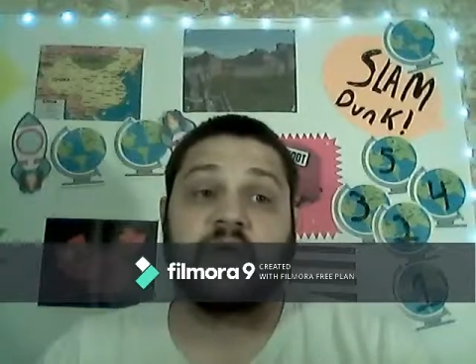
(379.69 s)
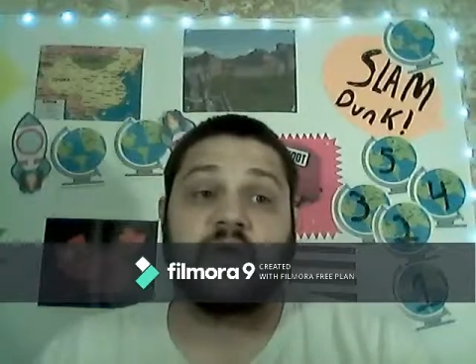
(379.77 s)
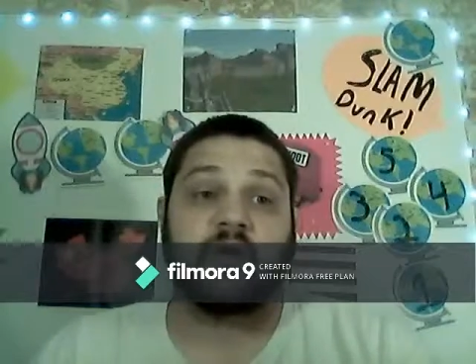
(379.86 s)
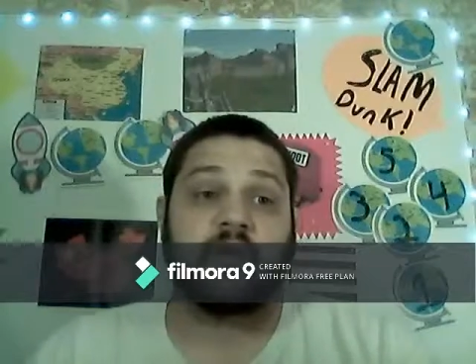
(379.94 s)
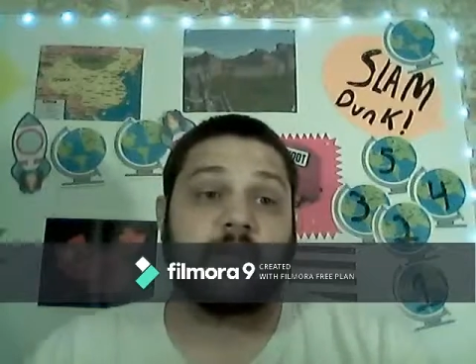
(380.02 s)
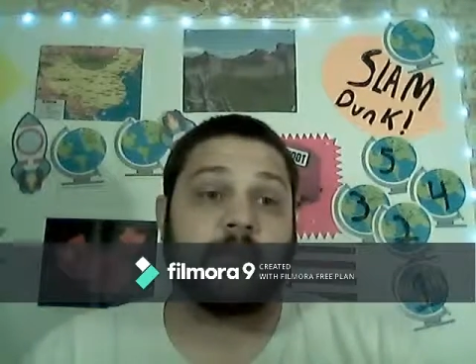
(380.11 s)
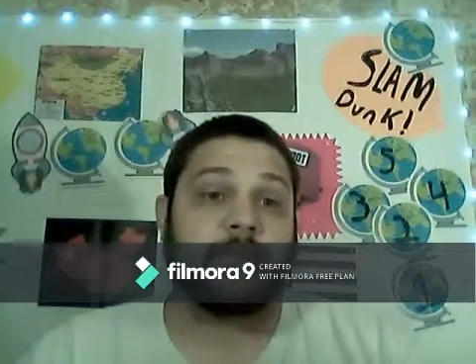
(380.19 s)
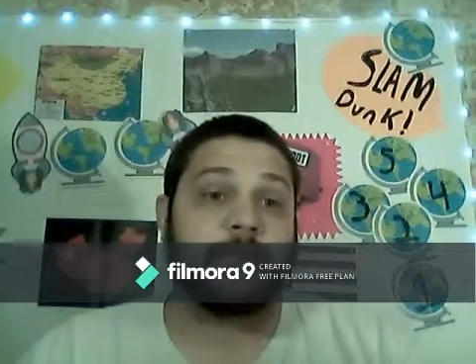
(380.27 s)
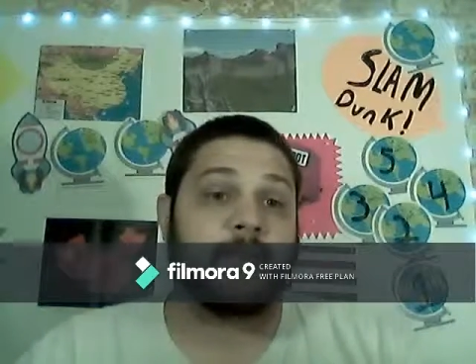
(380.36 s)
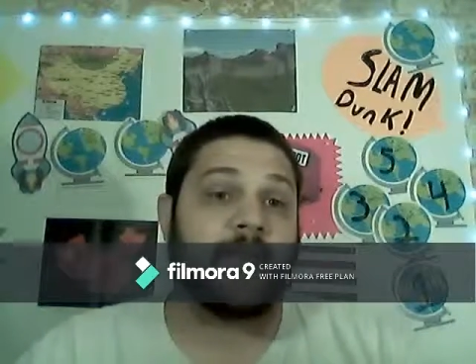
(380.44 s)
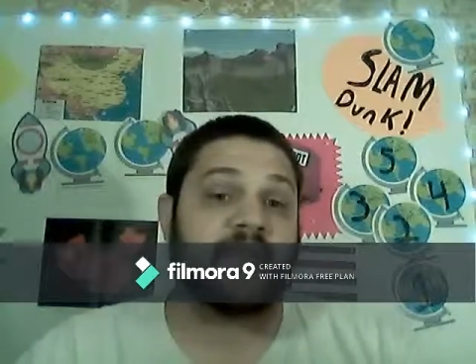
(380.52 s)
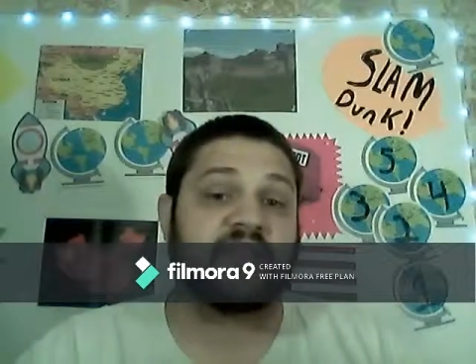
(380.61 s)

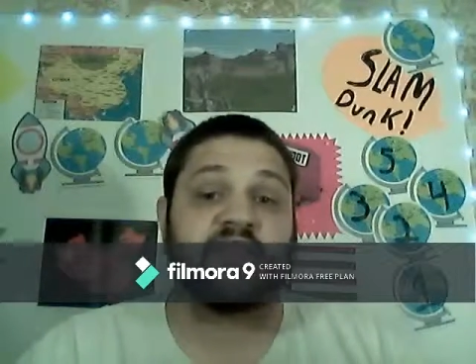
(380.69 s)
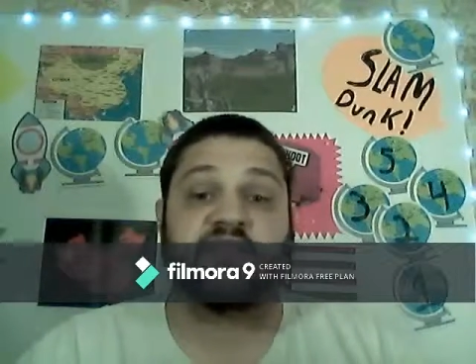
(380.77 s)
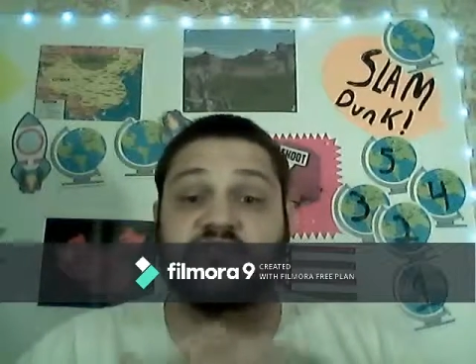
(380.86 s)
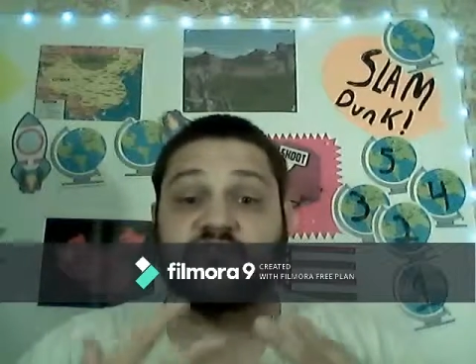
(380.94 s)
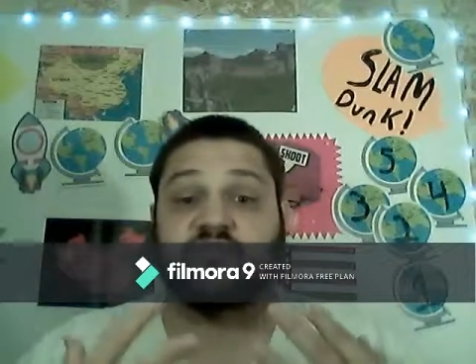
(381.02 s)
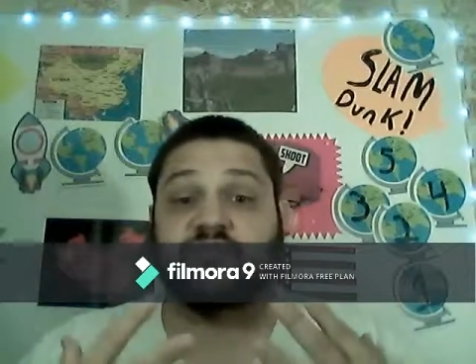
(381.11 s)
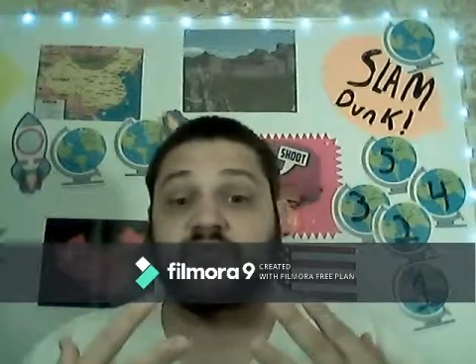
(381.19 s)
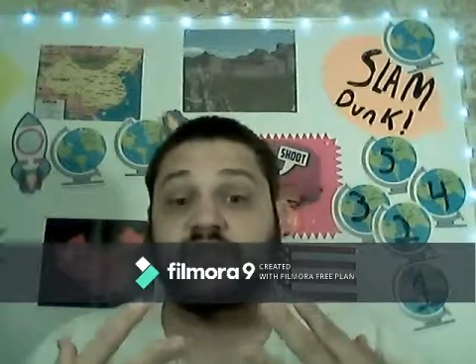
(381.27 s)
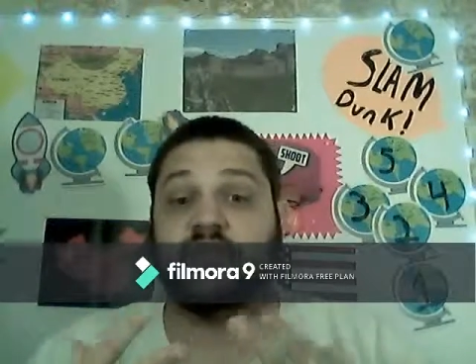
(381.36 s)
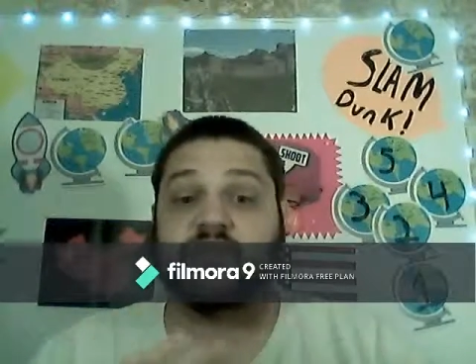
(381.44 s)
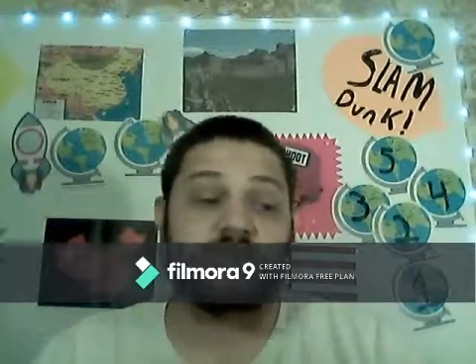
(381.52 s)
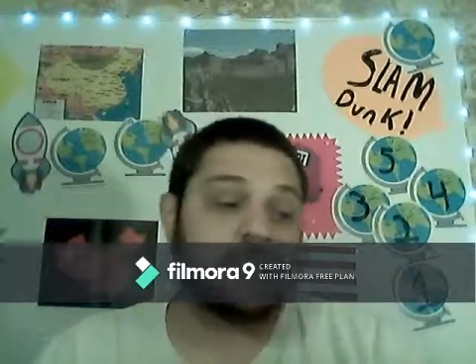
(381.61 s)
I teach social
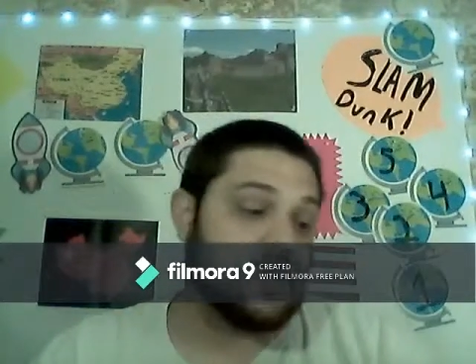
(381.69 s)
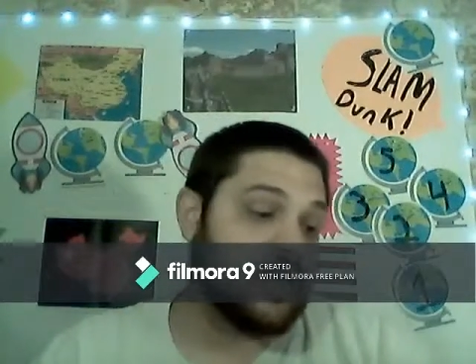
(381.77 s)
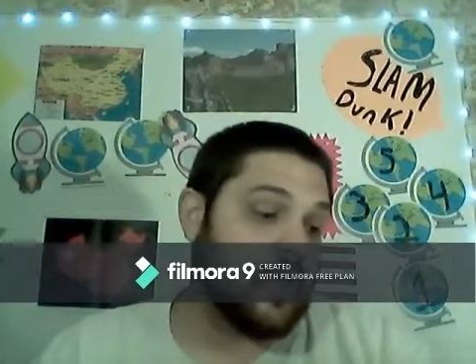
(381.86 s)
studies.